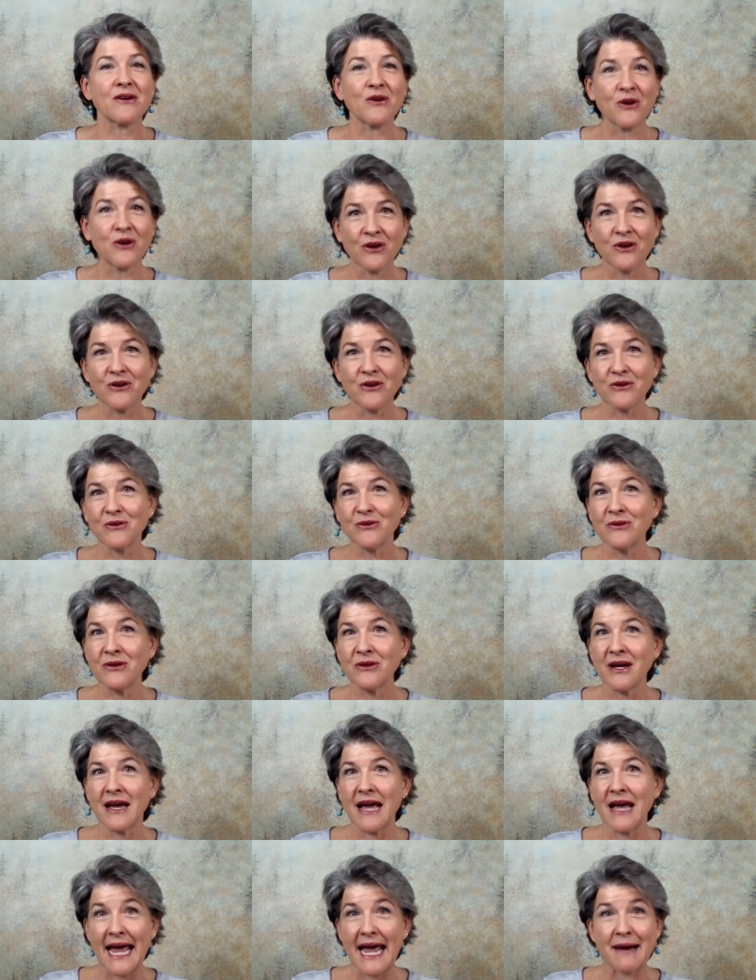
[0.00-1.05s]
who
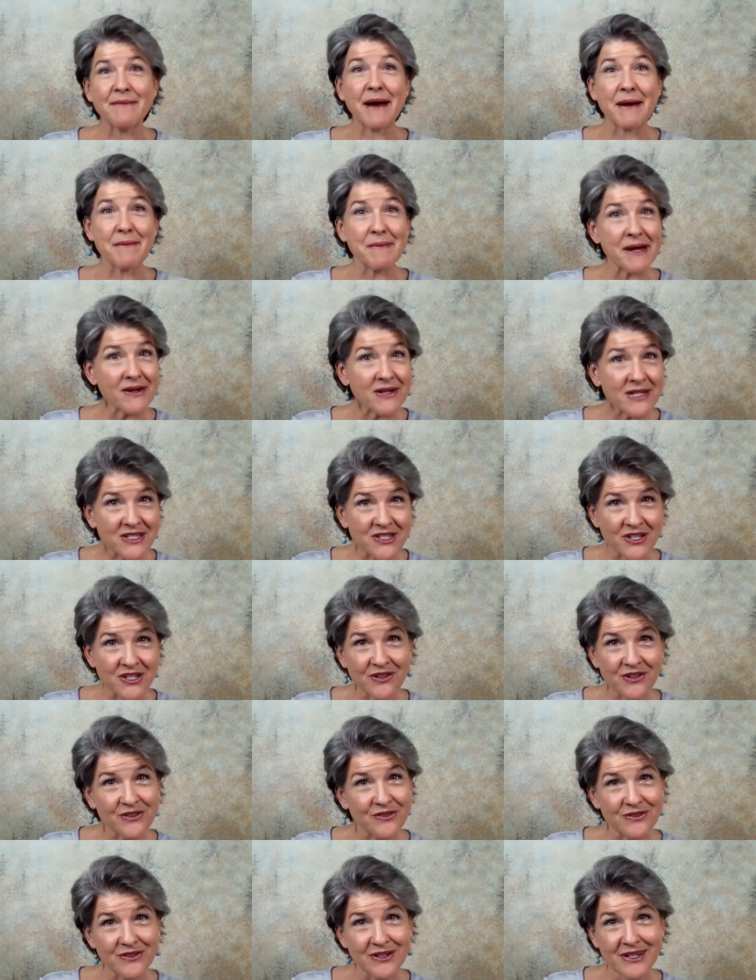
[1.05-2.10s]
am i married
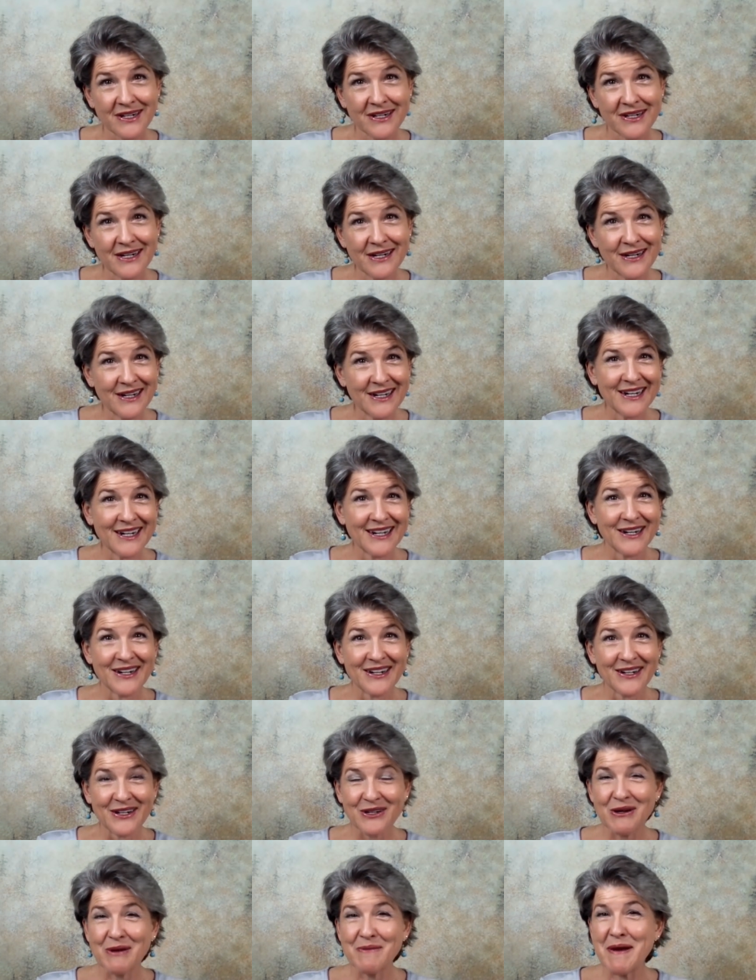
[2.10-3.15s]
to
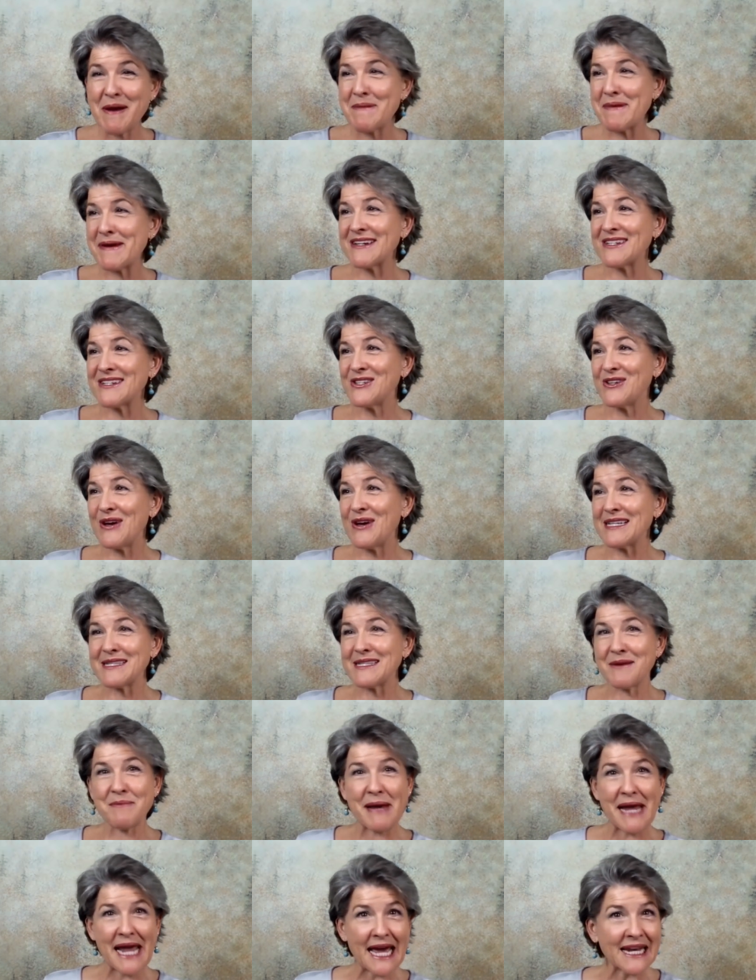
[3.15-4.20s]
who am i married to as a
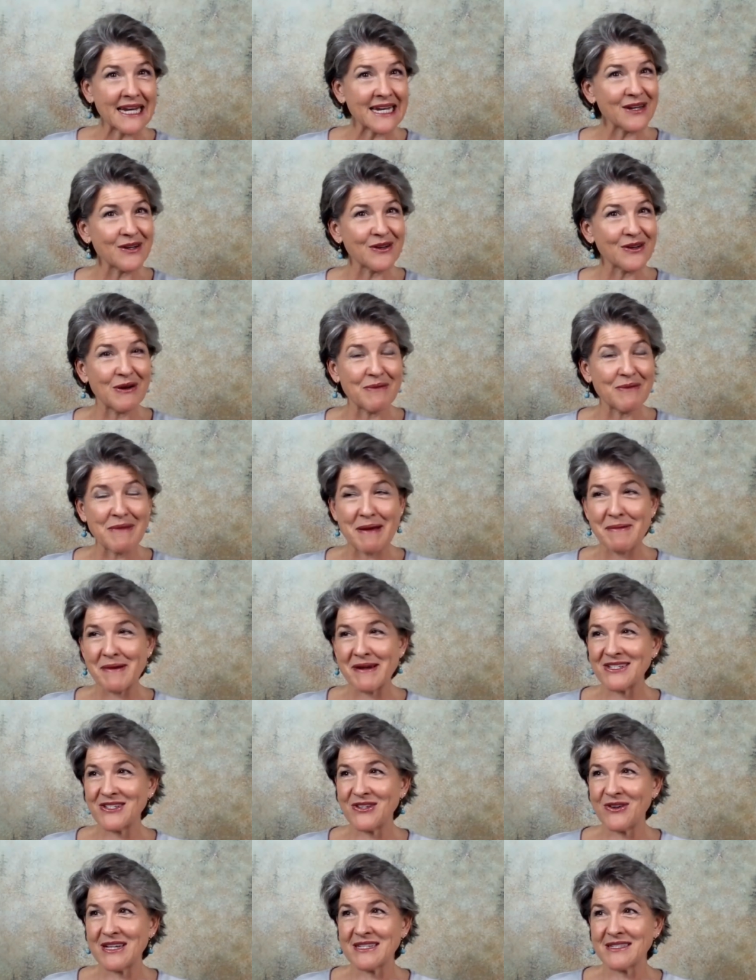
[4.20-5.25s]
man and who am i
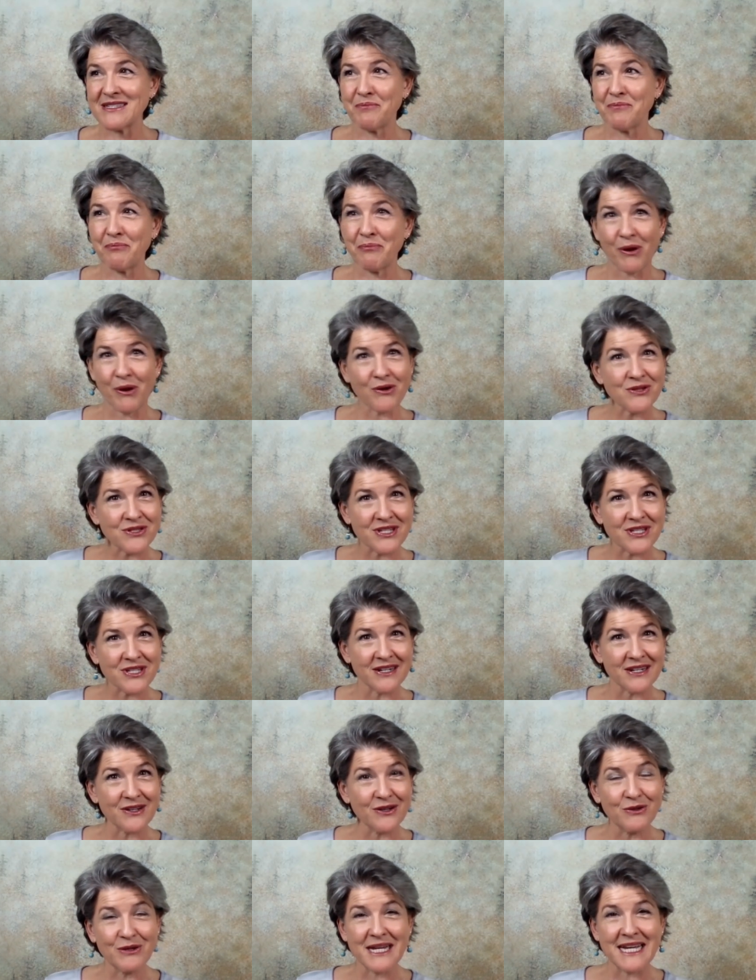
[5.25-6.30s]
married to as a person
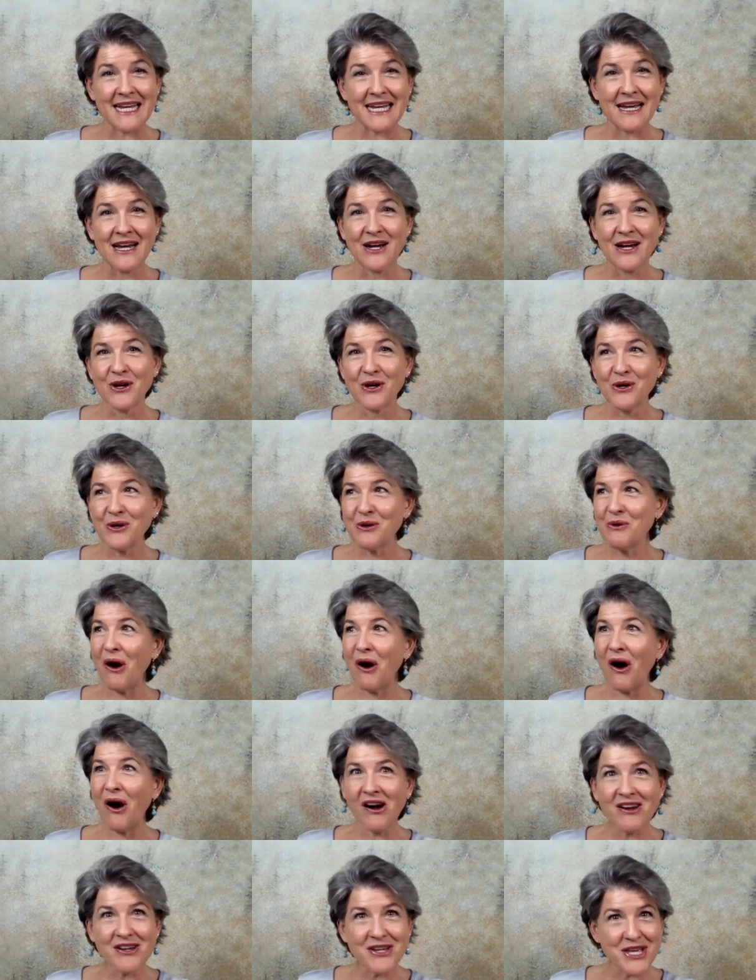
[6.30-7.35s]
who who
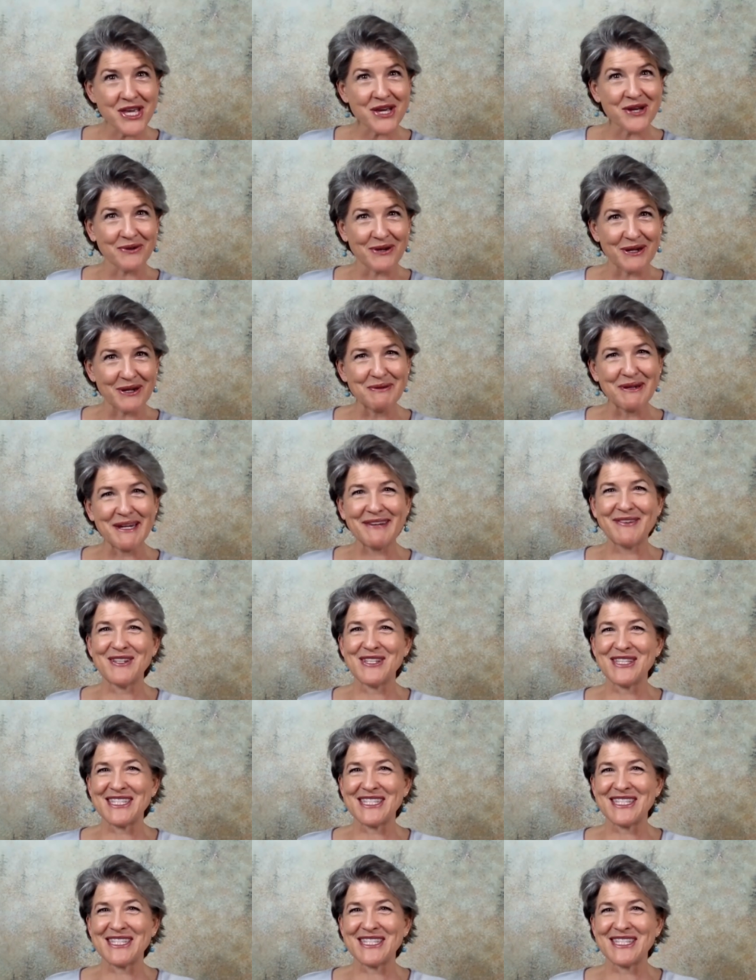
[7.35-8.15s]
are you and we even